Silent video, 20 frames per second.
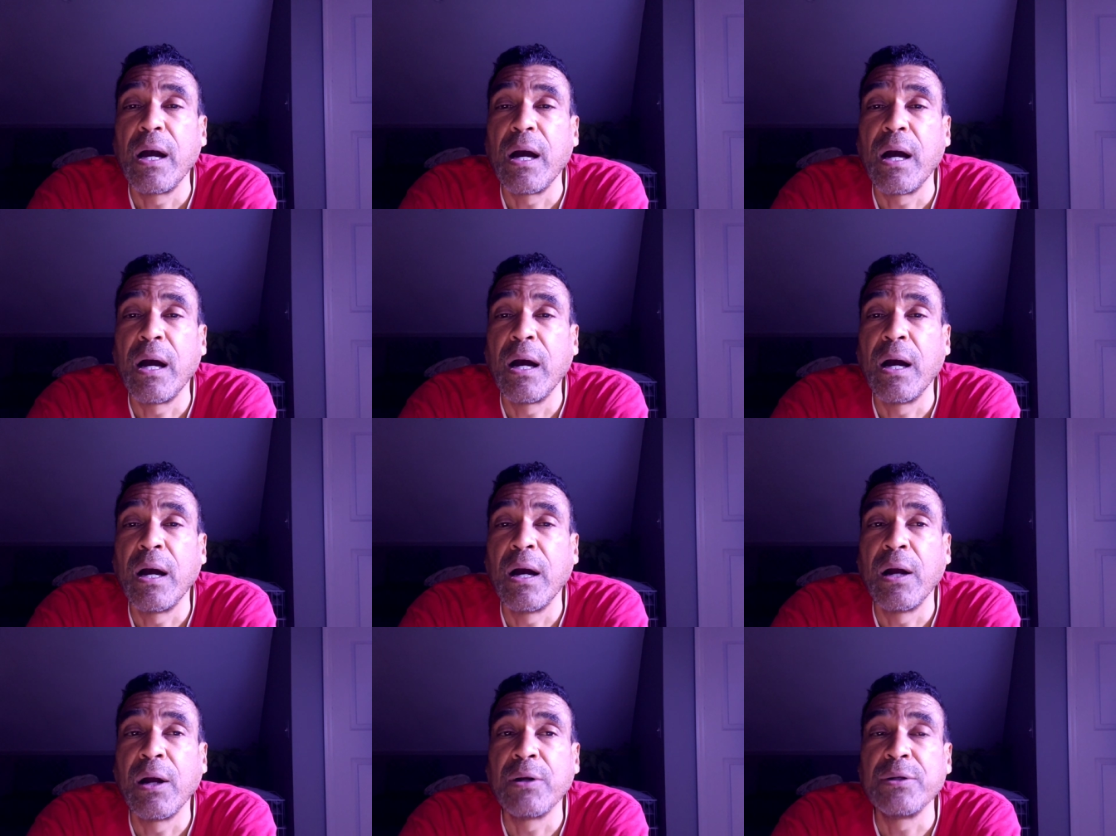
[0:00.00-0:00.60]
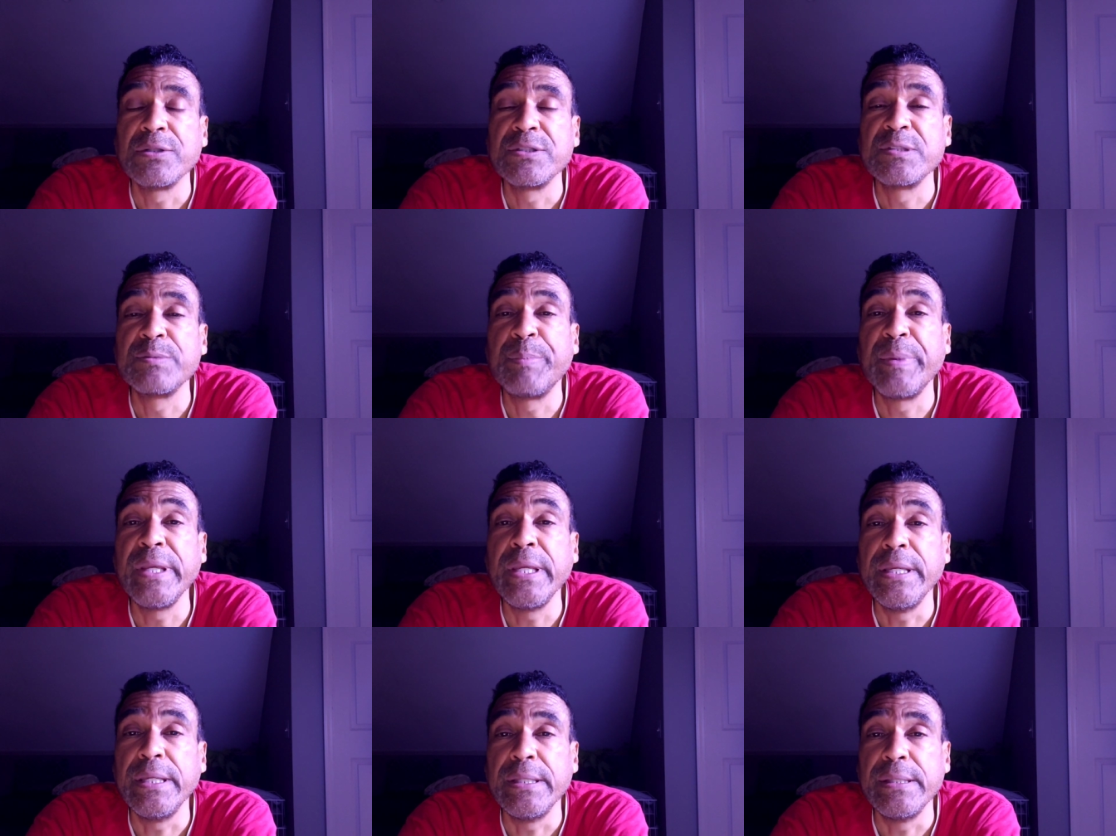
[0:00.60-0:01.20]
are
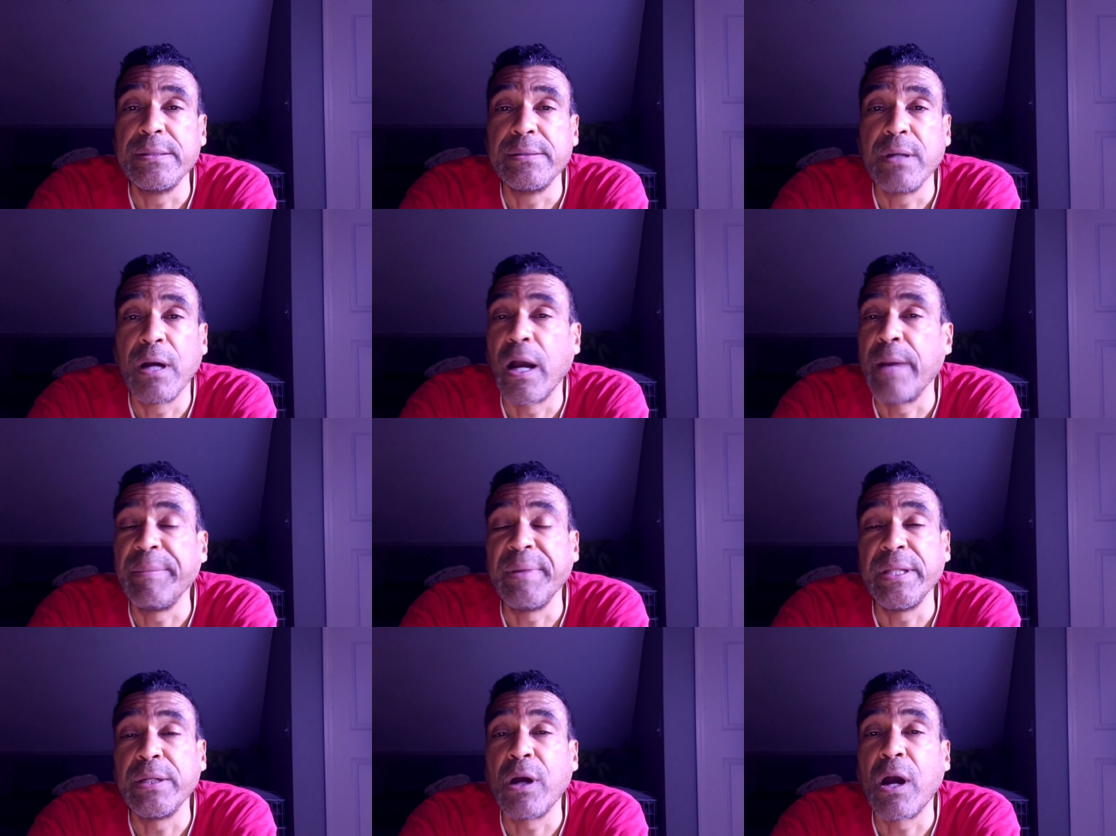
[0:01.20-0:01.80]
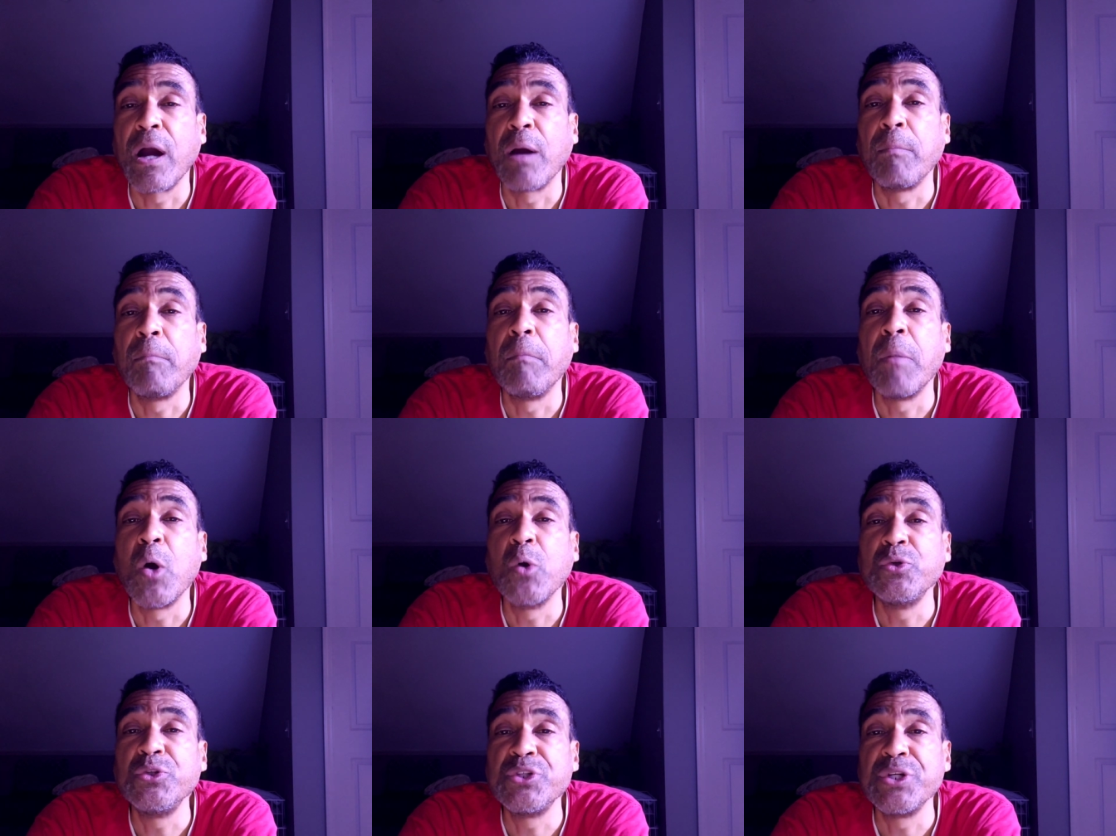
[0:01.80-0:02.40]
speed, I mean, are
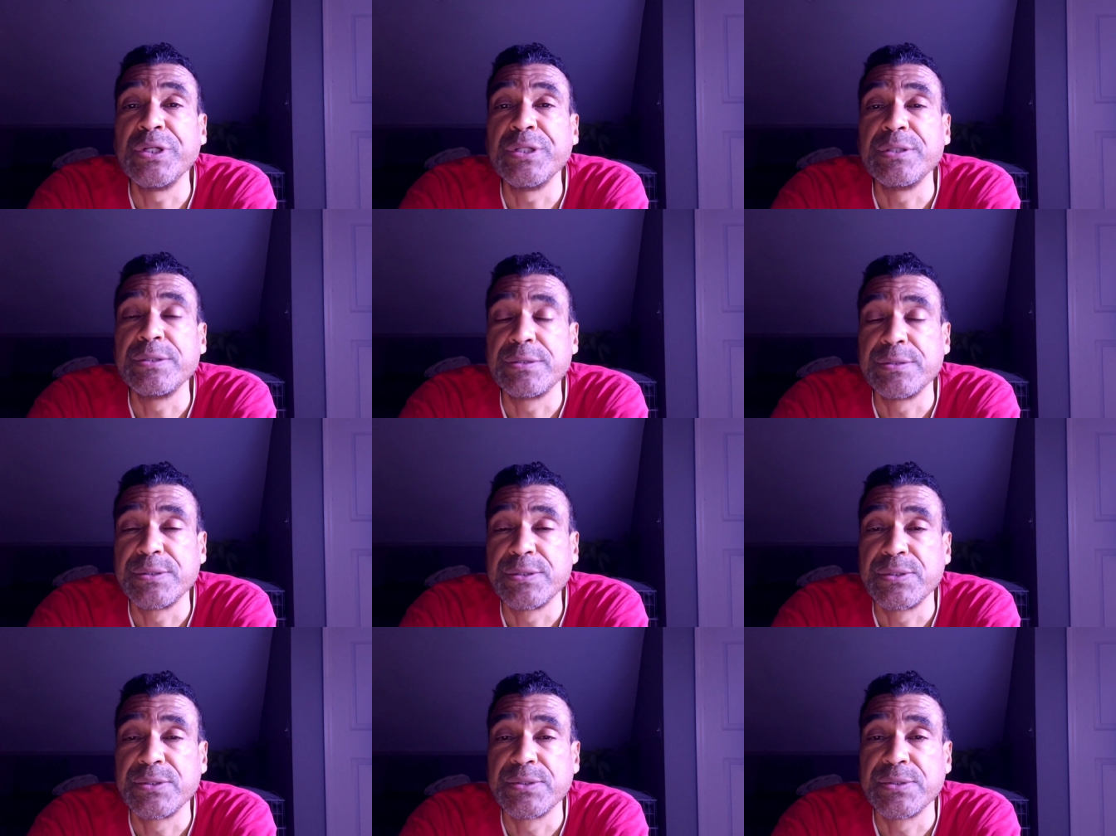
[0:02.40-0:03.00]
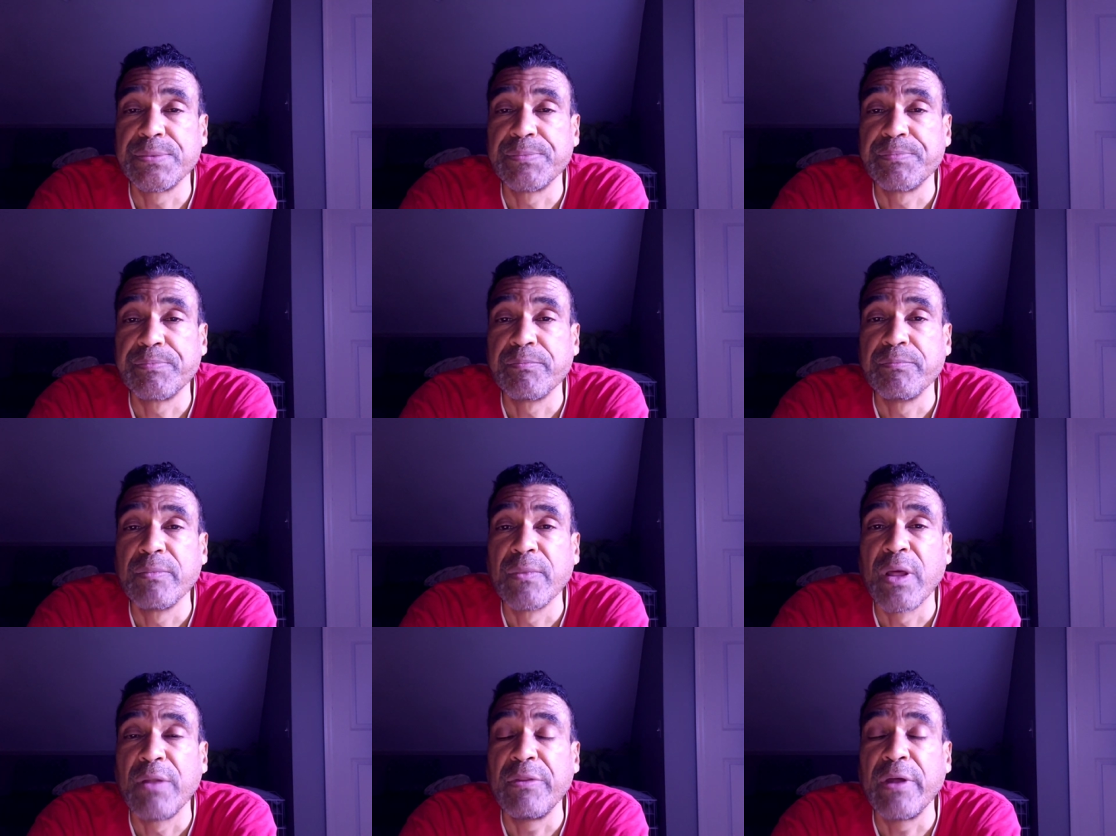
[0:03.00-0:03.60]
motions.
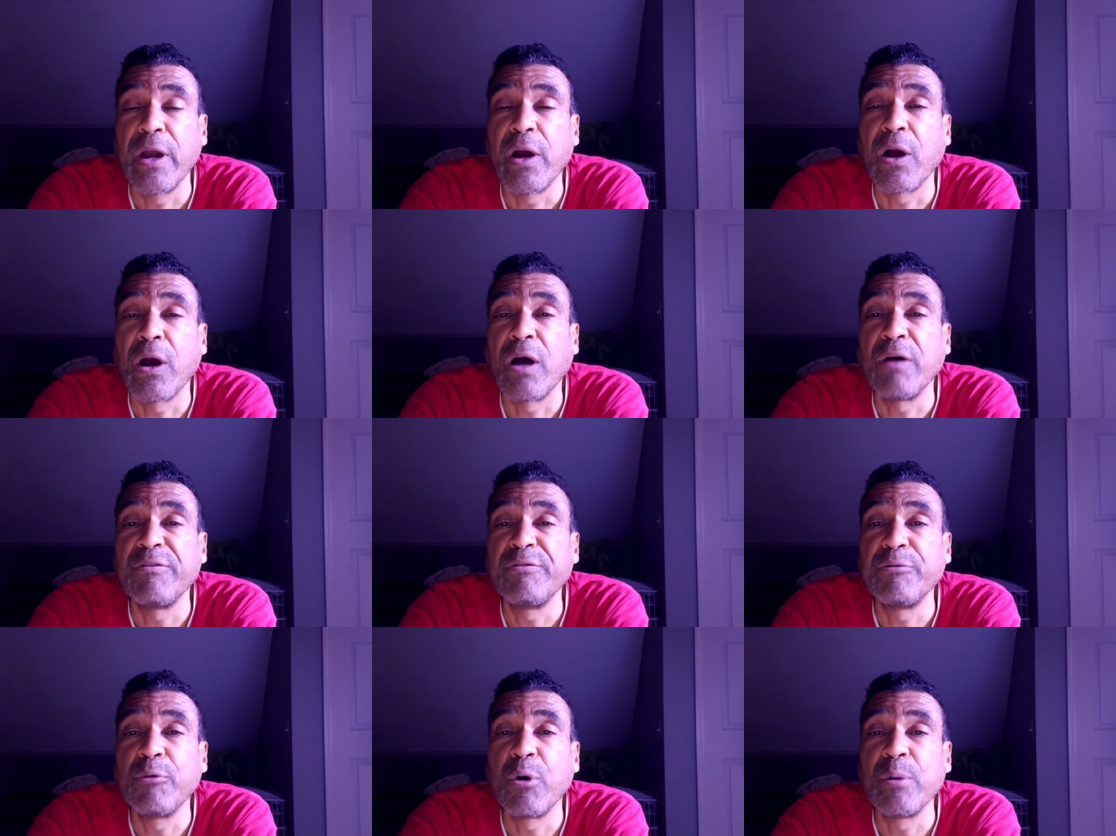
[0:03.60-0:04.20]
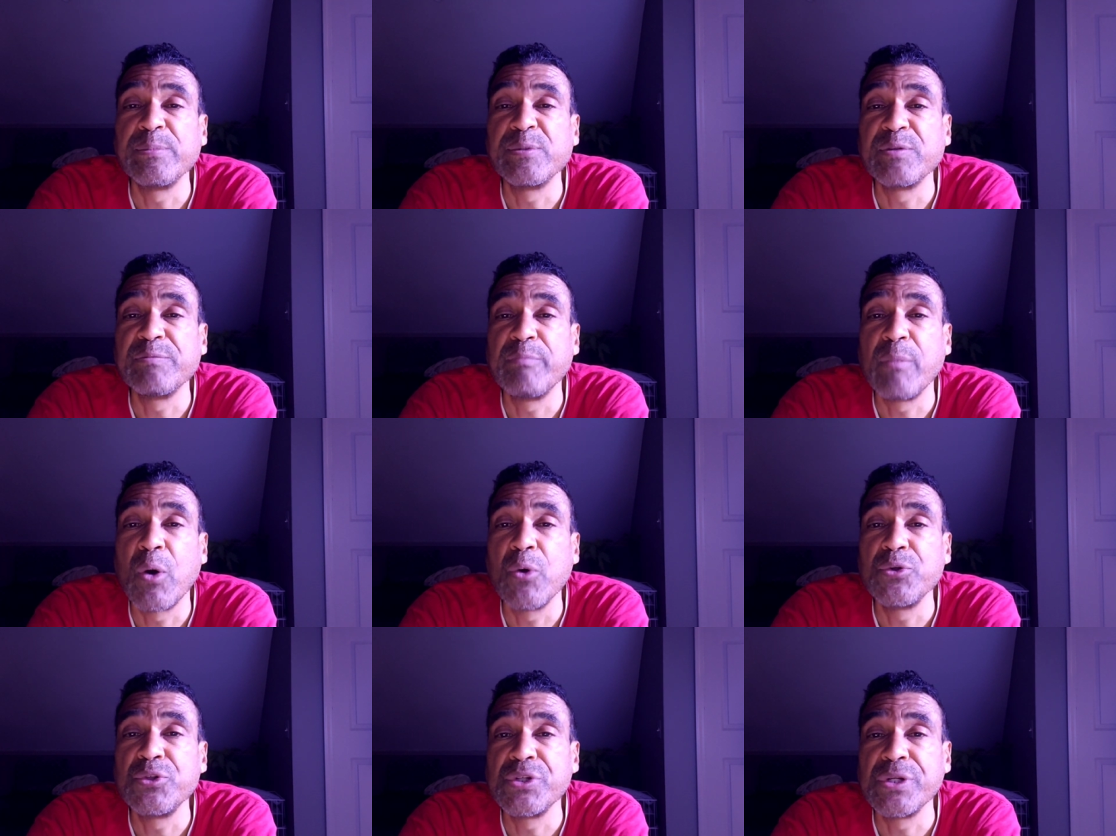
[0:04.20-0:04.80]
They are all forms of
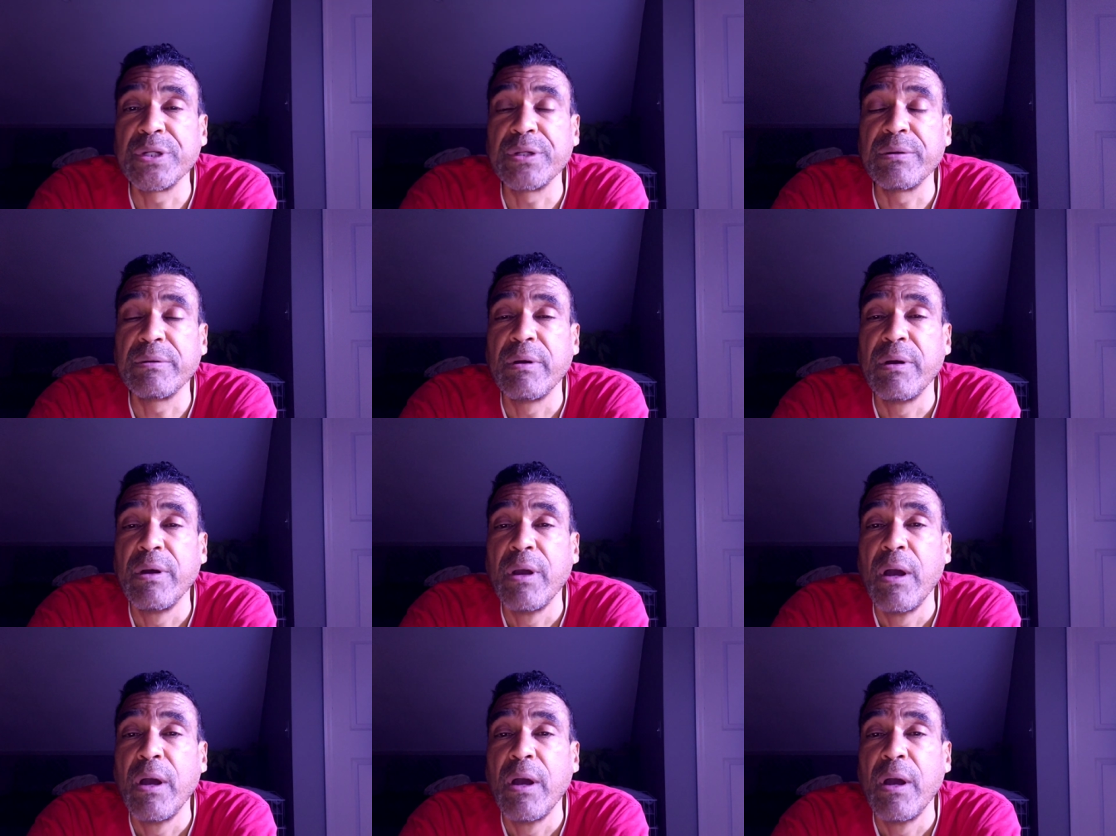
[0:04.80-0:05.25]
motion.